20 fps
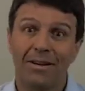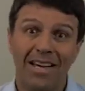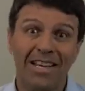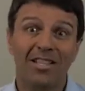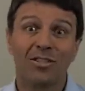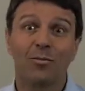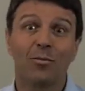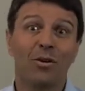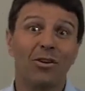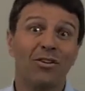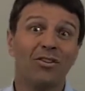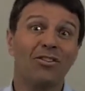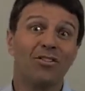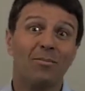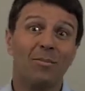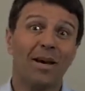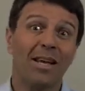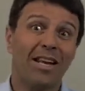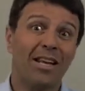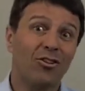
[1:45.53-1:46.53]

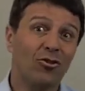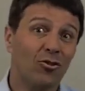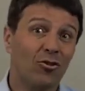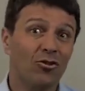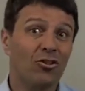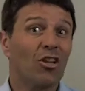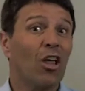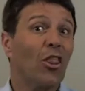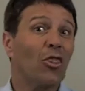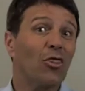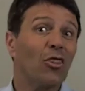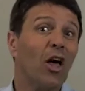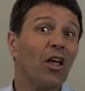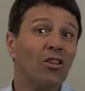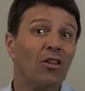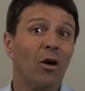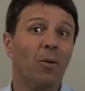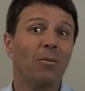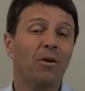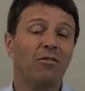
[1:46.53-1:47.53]
experienced managers
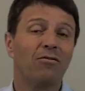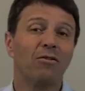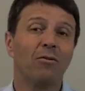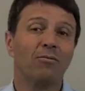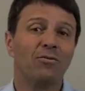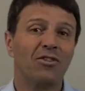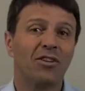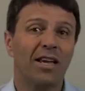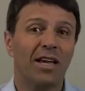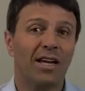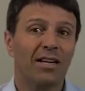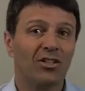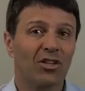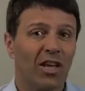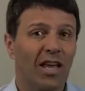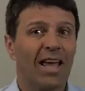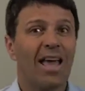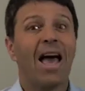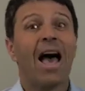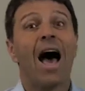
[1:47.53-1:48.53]
not coming from sales
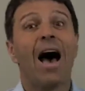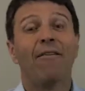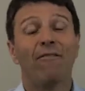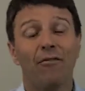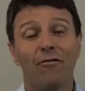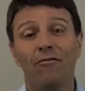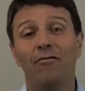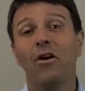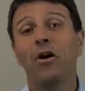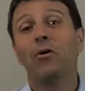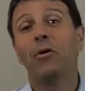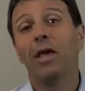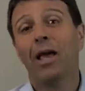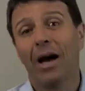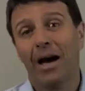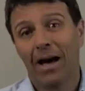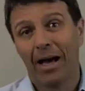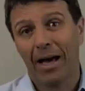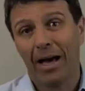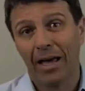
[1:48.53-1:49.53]
have a very
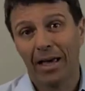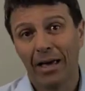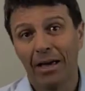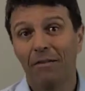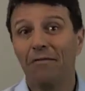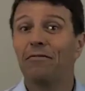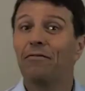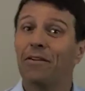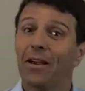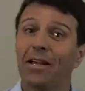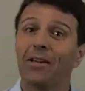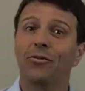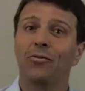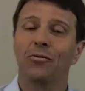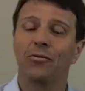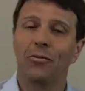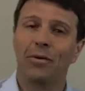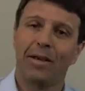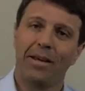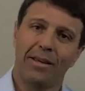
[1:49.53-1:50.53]
high
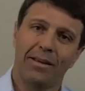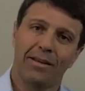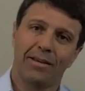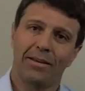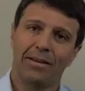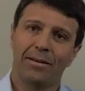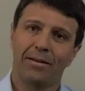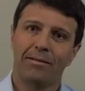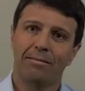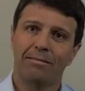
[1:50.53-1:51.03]
failure rate.